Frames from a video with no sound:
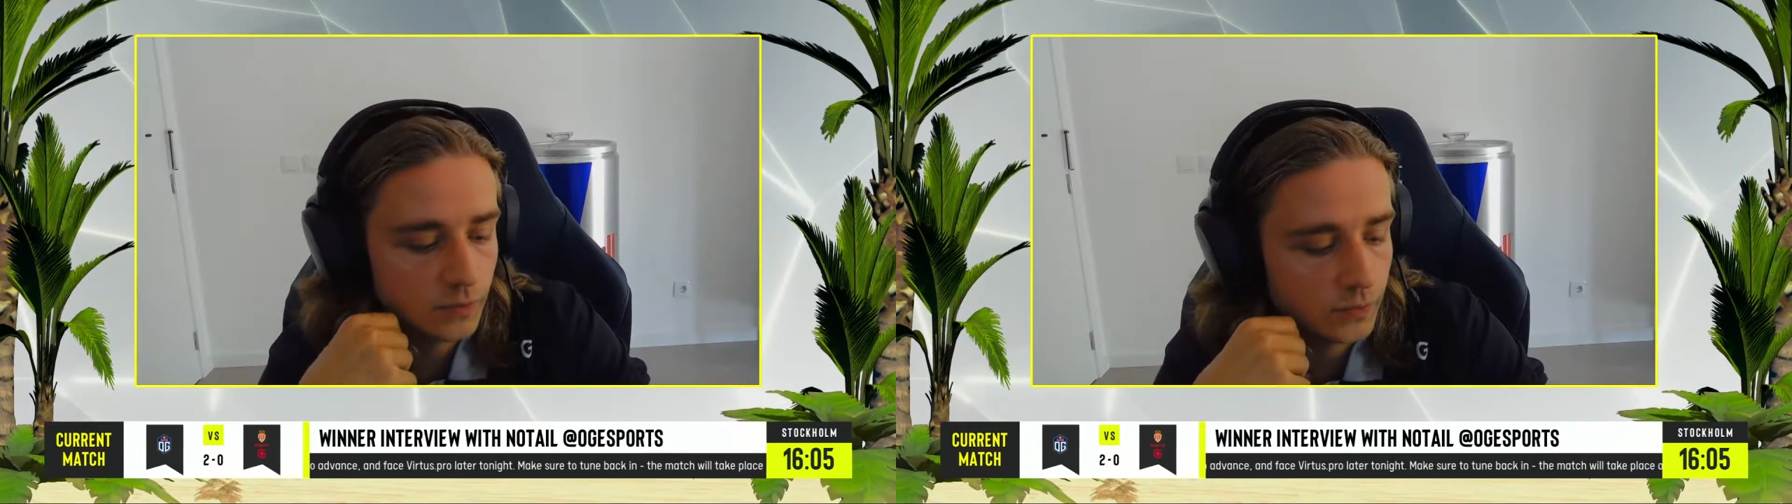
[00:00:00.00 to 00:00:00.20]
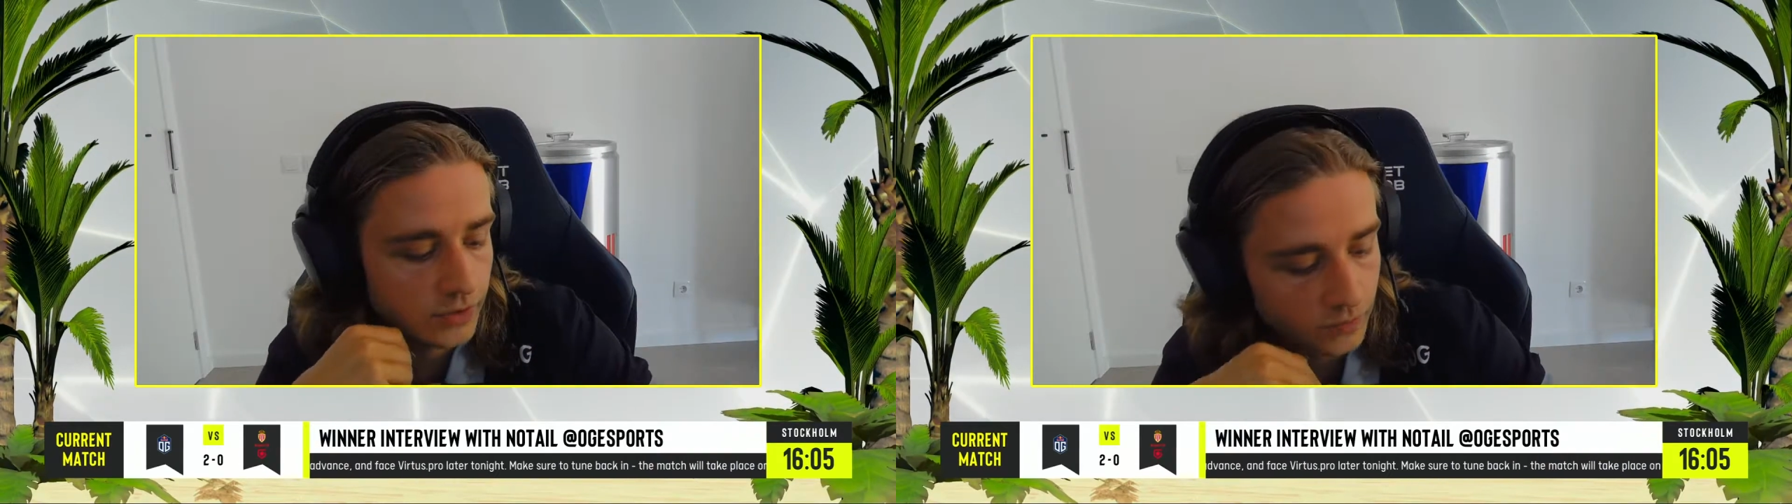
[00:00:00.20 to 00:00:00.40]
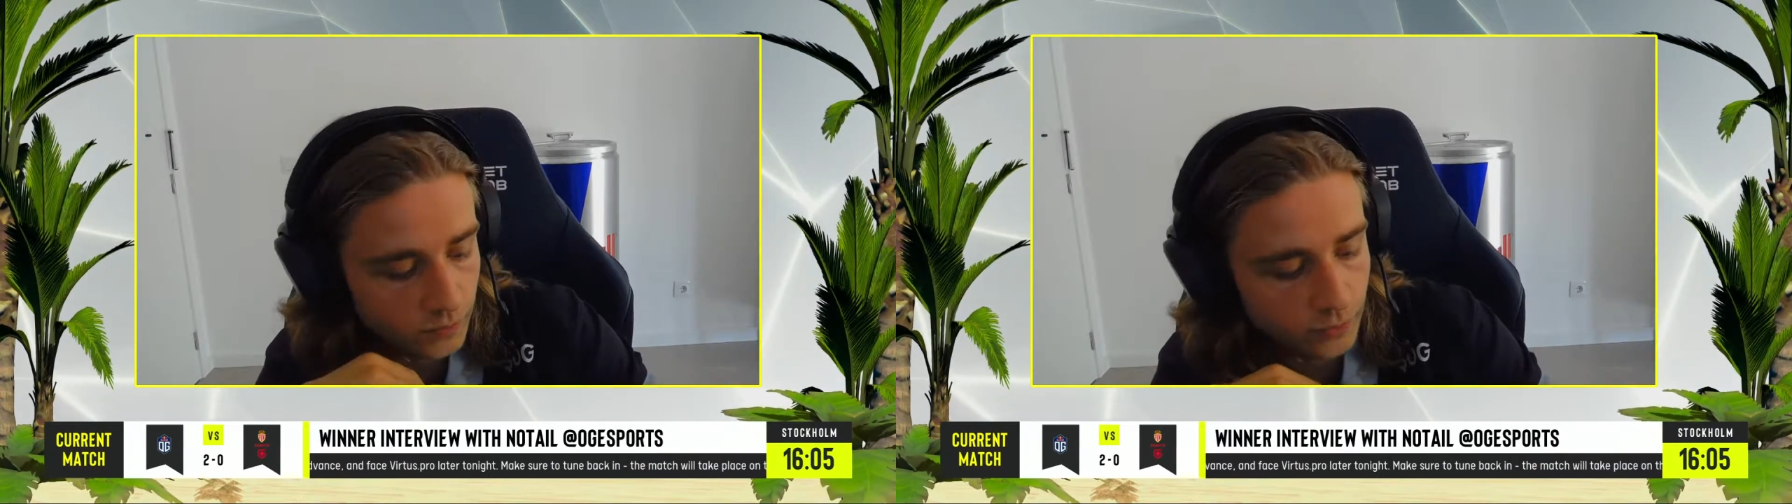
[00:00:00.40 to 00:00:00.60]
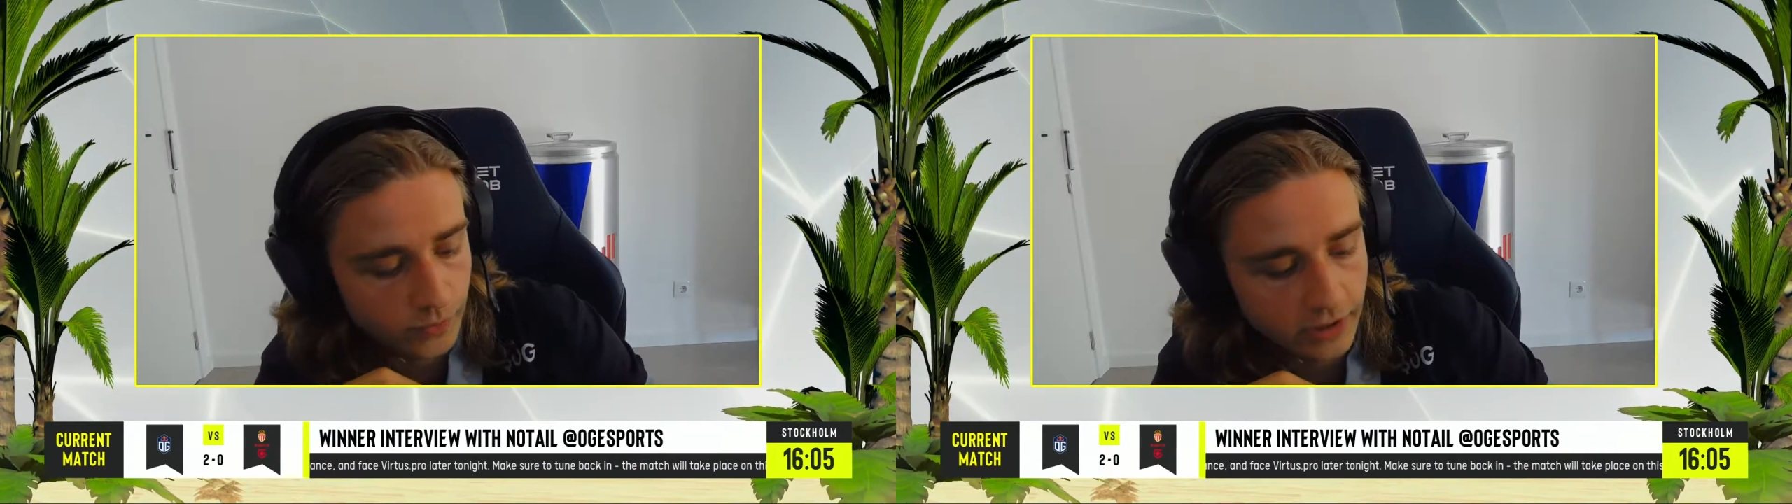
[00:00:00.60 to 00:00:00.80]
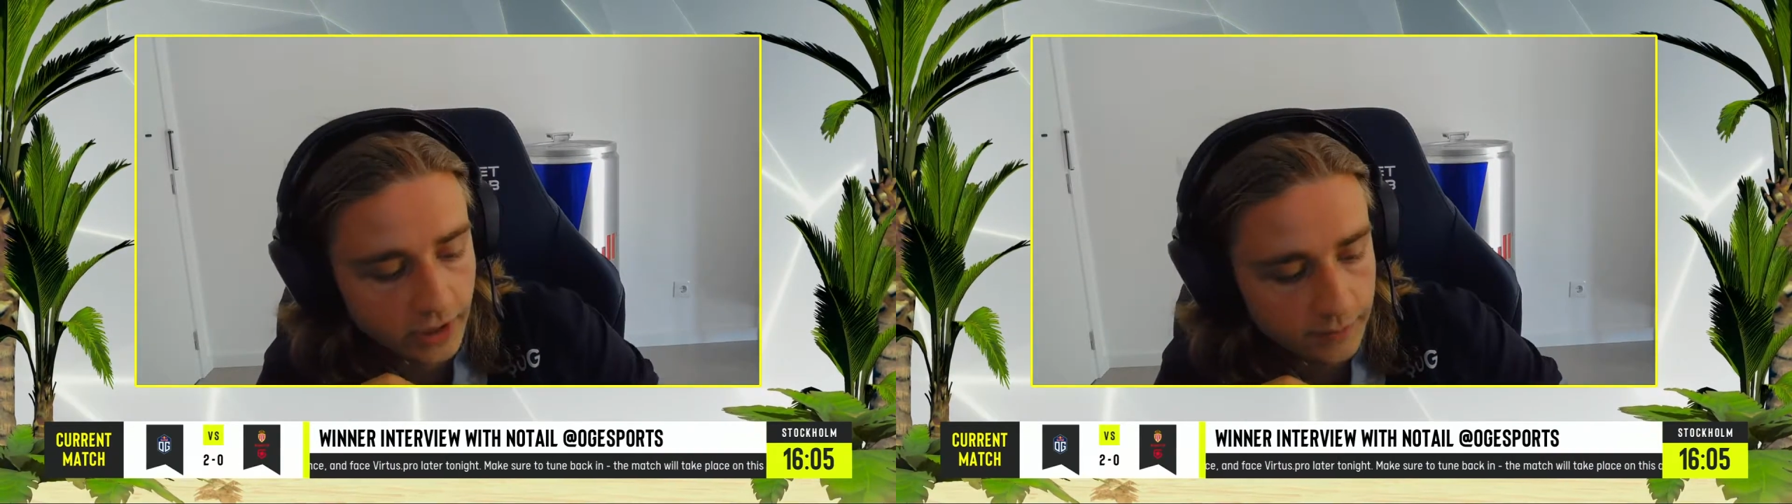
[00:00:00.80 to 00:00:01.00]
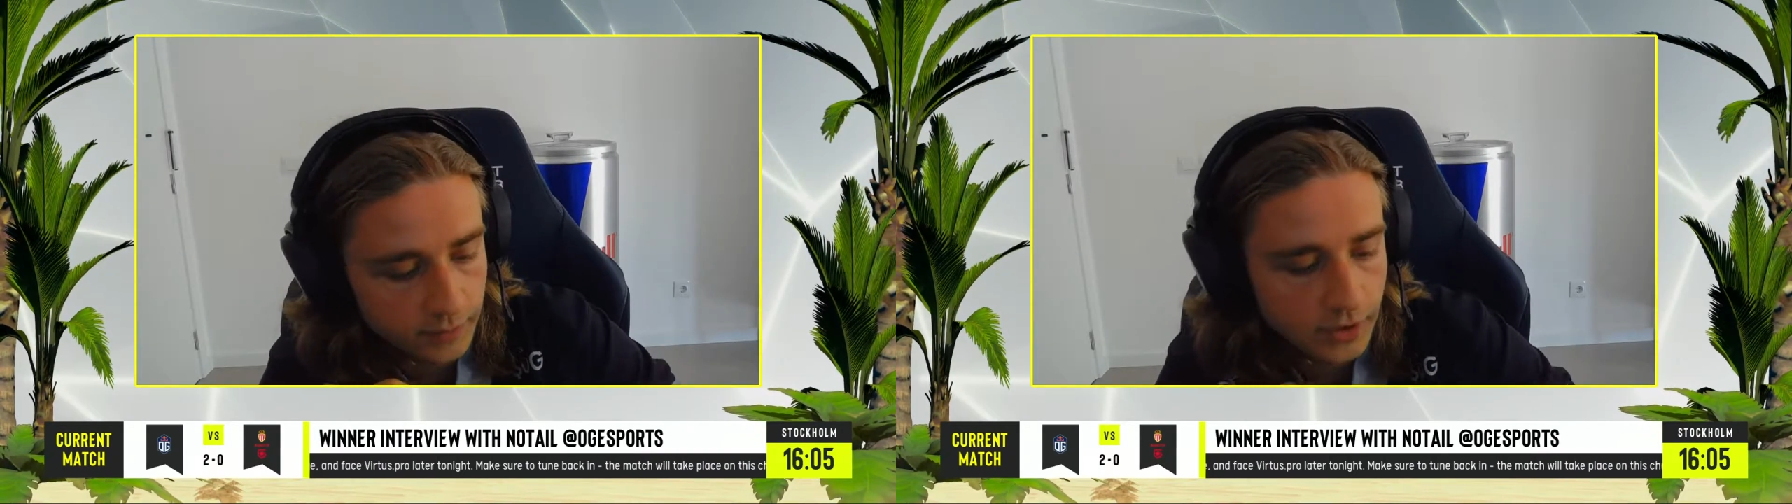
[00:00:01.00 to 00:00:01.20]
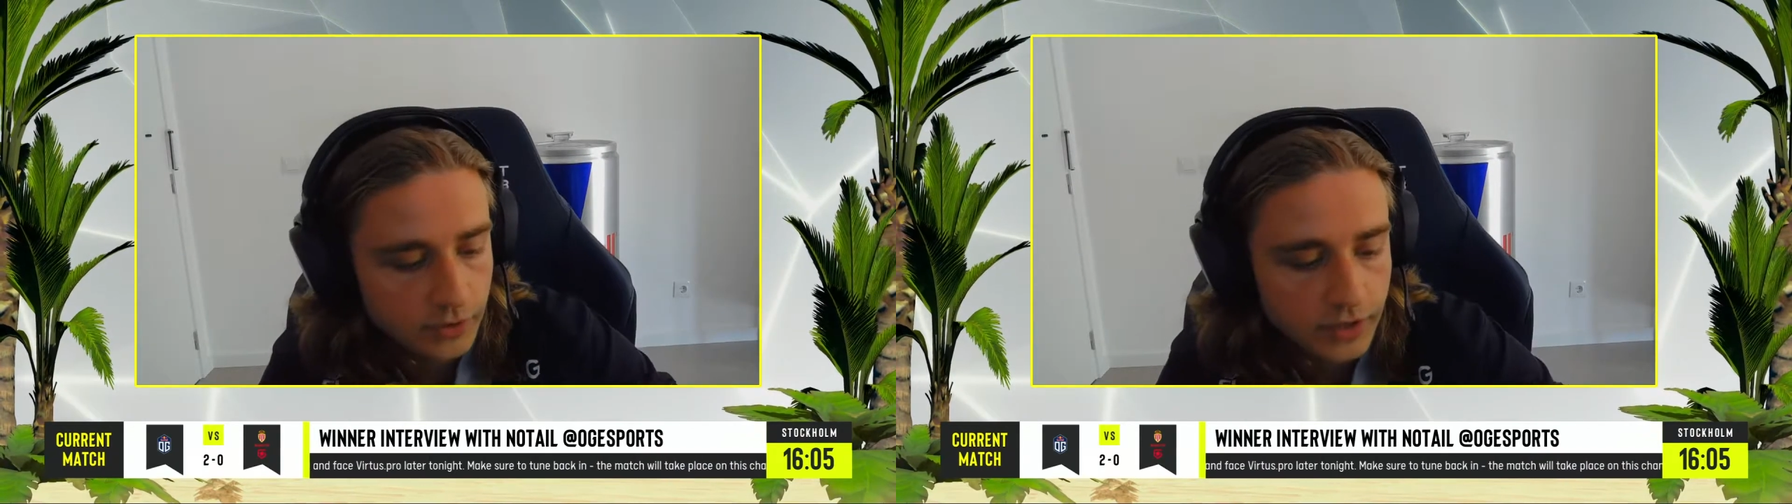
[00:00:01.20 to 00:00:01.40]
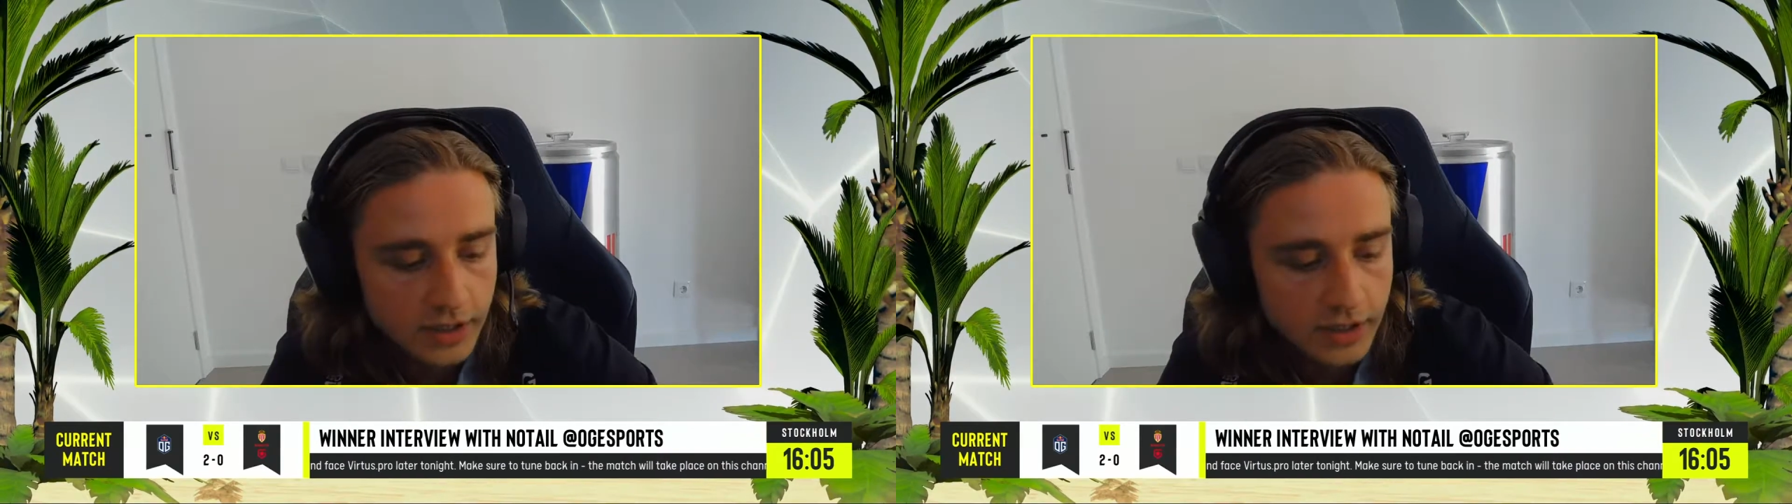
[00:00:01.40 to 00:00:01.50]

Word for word: we were really hyped about,